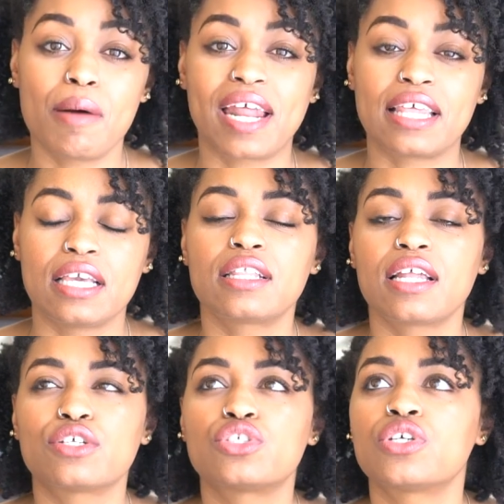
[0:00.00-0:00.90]
And I think that
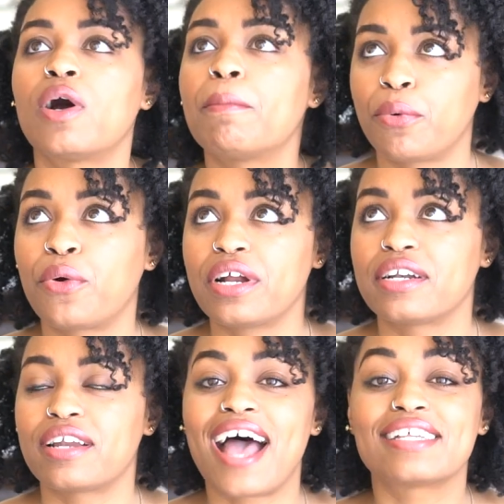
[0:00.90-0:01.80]
it's so
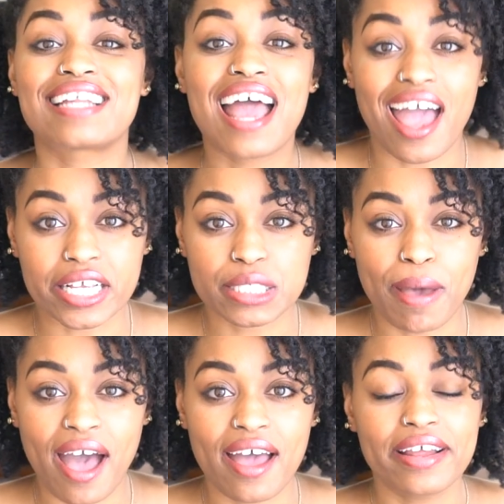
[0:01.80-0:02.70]
important as an
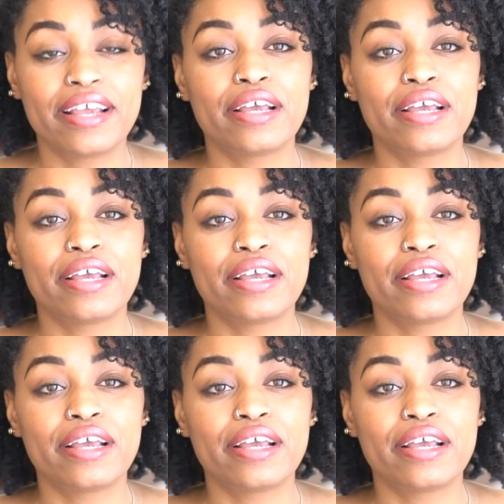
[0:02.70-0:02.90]
expat